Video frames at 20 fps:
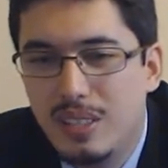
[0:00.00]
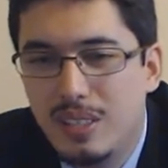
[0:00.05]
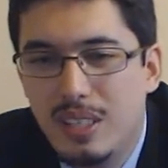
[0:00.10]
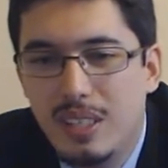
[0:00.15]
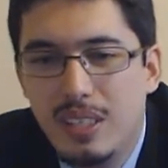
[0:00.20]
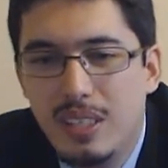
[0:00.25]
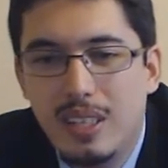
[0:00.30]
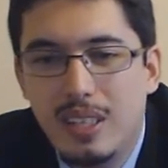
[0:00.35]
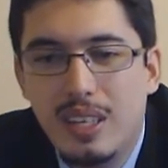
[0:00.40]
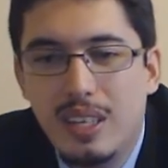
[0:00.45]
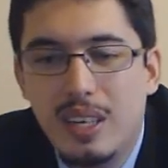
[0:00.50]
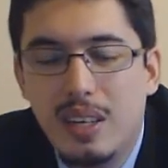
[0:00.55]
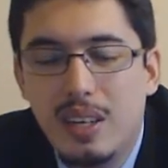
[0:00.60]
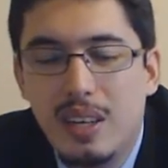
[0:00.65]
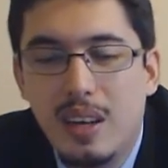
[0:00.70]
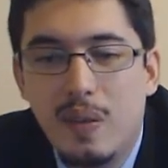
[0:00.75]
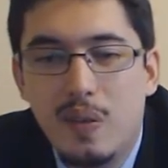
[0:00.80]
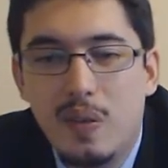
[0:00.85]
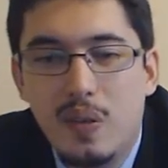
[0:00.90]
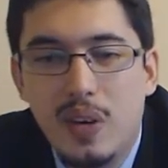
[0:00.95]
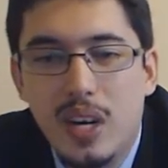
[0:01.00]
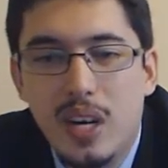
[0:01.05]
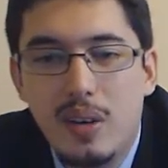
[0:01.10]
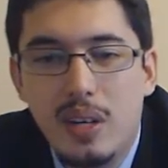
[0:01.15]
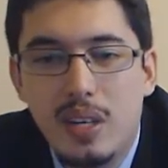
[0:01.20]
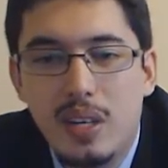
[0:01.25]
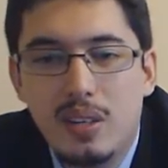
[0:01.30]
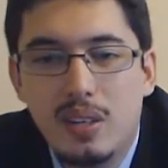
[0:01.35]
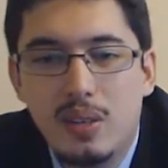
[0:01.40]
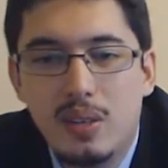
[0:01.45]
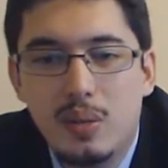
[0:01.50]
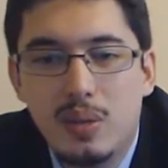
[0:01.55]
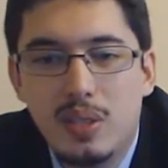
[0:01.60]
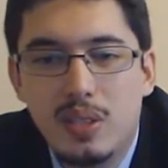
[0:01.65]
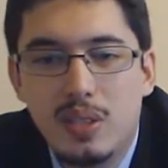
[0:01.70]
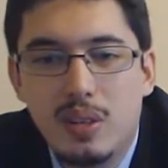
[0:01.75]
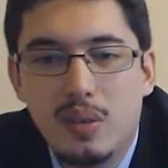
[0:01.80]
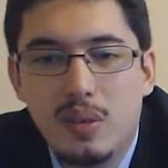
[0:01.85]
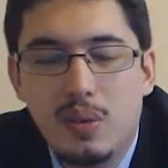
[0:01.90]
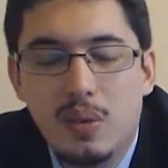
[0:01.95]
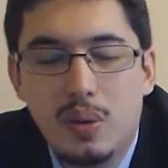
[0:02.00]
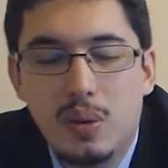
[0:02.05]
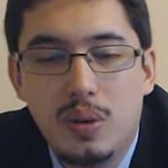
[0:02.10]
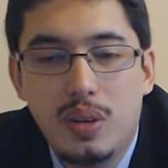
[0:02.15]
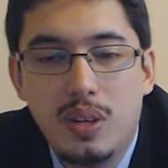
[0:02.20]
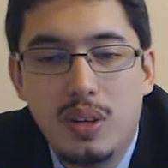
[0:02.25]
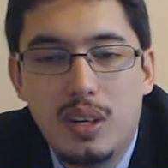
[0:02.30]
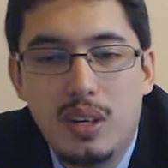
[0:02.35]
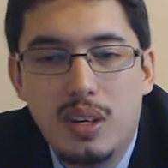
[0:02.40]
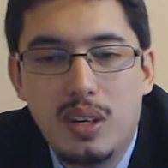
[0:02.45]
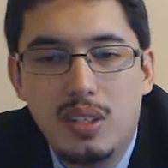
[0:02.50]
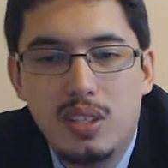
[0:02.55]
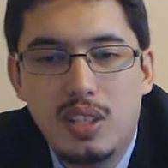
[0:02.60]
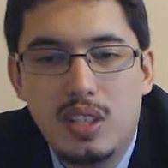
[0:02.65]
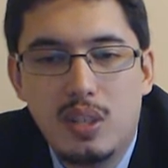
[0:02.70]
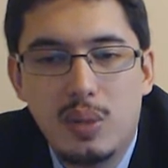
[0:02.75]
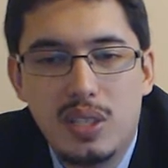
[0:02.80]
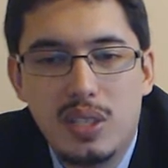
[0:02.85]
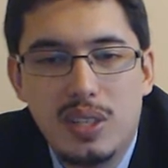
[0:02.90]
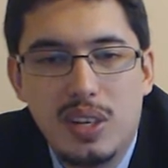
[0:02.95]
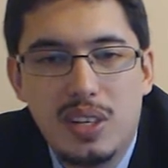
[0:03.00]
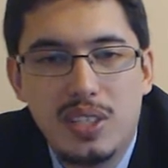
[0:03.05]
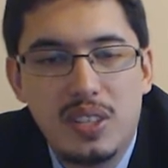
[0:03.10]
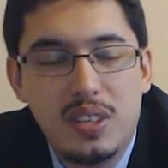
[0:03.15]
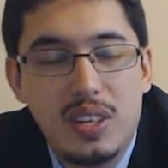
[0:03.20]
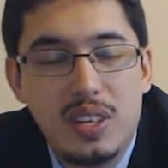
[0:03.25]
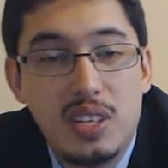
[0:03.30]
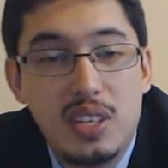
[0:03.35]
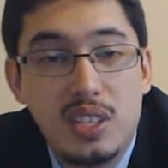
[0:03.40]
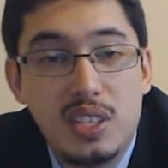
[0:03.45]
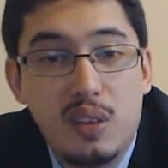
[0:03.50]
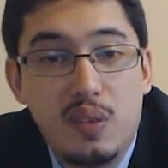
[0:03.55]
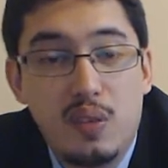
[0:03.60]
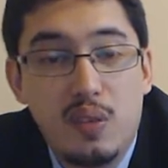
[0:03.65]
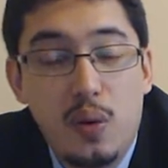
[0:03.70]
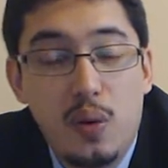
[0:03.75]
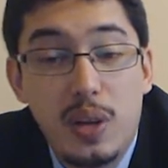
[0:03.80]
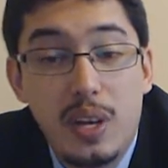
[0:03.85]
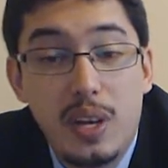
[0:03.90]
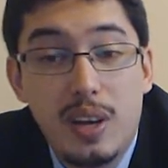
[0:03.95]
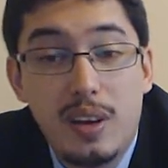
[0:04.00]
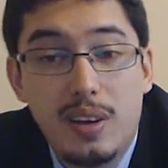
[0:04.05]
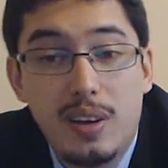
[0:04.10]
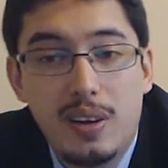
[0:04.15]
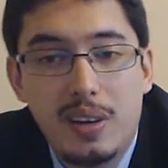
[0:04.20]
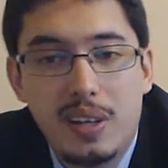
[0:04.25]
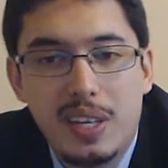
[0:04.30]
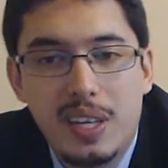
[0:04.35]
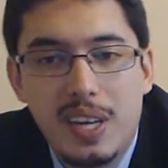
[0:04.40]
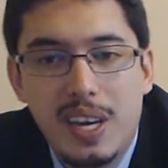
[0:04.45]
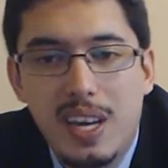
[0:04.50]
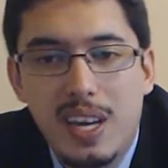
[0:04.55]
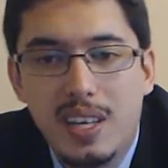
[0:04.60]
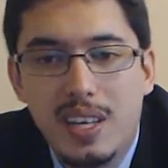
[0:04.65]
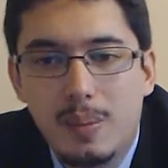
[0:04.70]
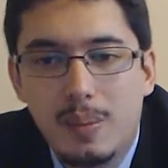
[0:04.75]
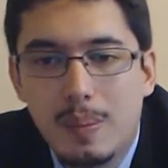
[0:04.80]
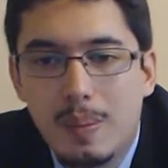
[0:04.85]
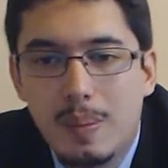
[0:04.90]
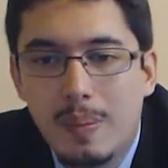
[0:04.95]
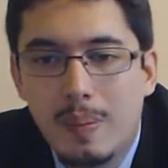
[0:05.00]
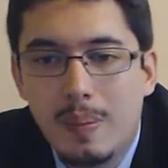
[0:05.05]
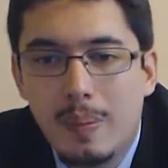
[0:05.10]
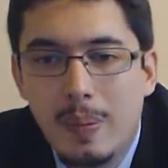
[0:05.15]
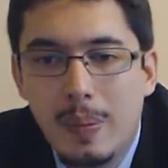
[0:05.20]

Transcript: So yeah, very good result for Takuma Sato and AJ Foyt again.